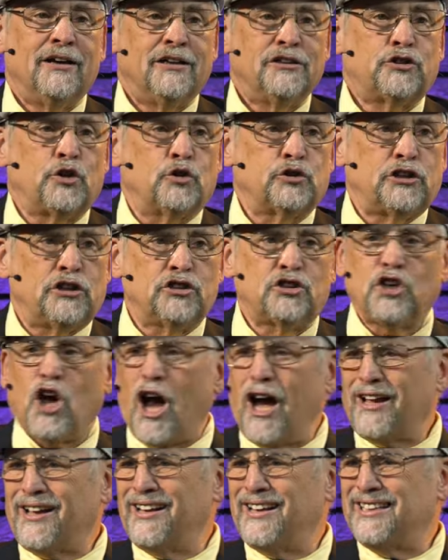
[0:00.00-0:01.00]
So she's
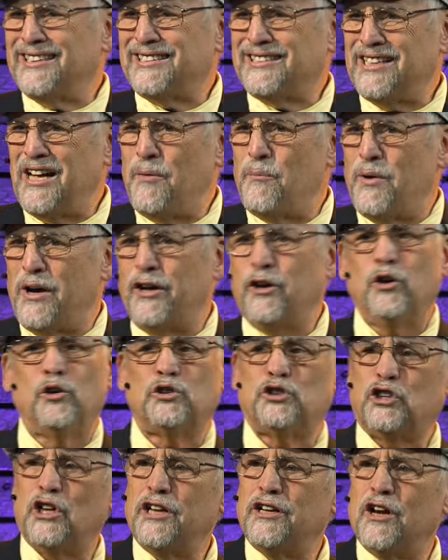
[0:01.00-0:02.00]
talking to someone who
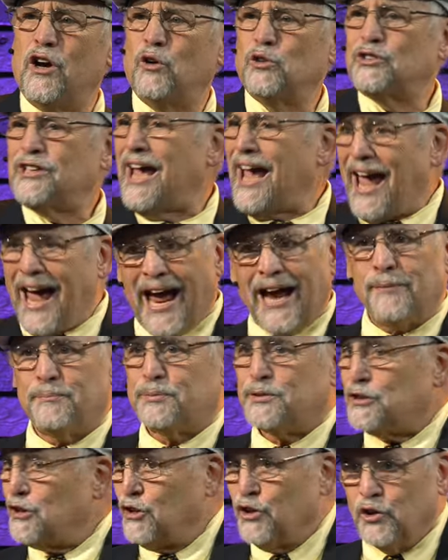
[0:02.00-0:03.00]
she knows
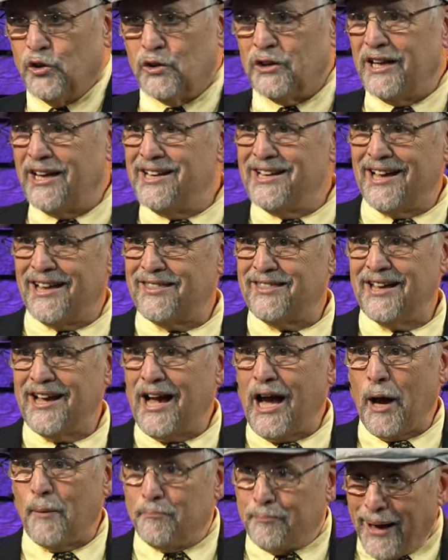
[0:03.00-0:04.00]
absolutely
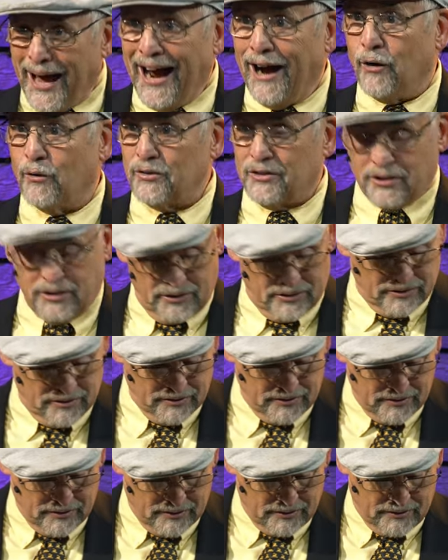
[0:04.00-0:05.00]
nothing about,
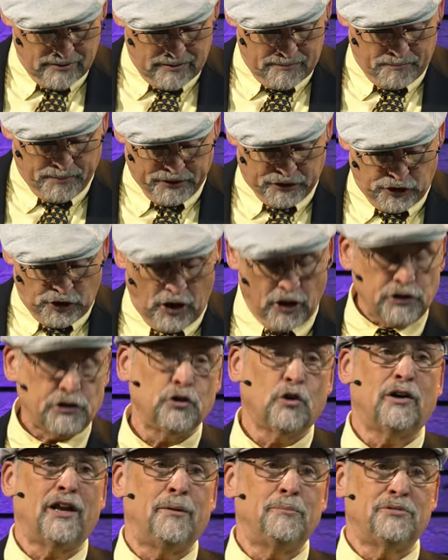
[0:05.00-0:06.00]
but she
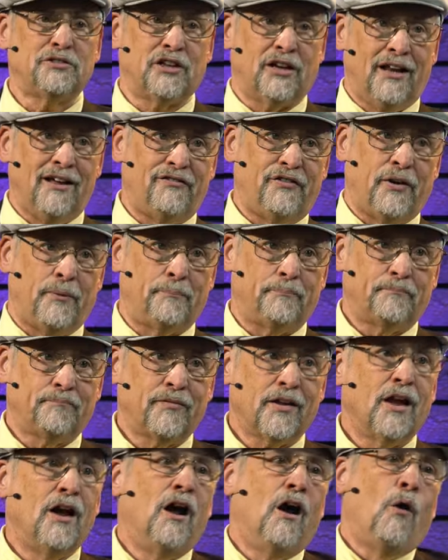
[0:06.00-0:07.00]
also claims to love him.
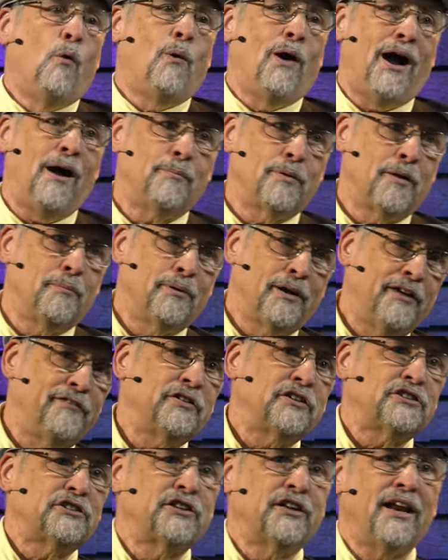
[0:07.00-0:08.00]
Well, how many
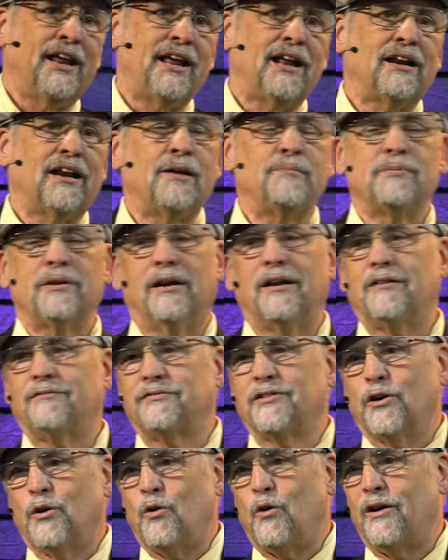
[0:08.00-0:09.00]
believers today claim to love
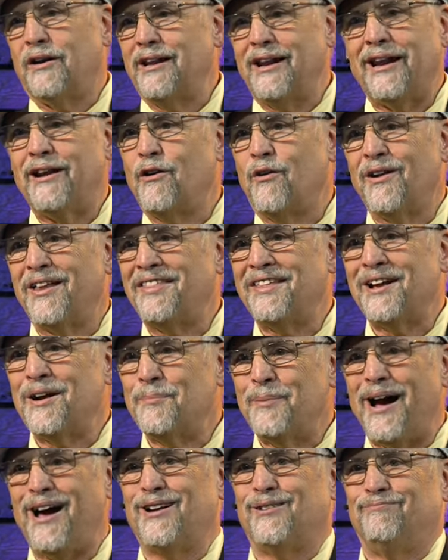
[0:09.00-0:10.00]
the Lord and they know nothing
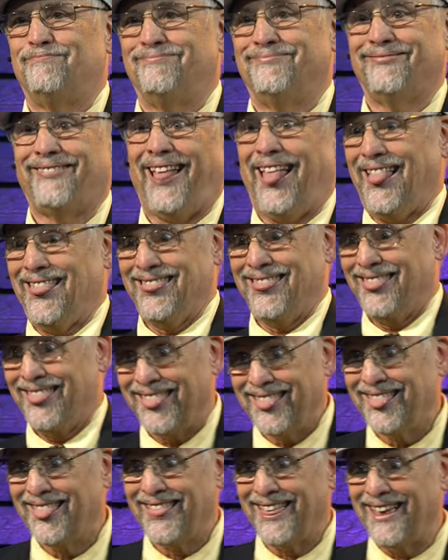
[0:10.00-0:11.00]
about him?
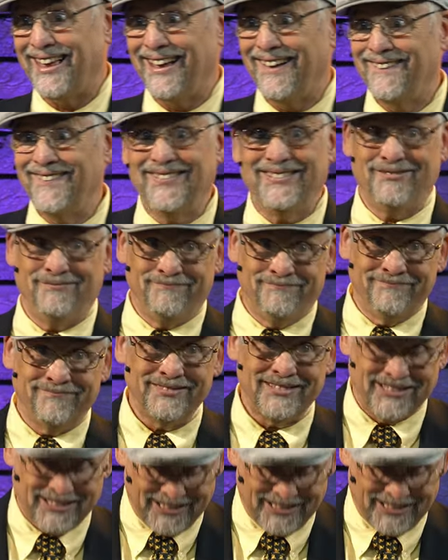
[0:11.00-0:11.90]
it's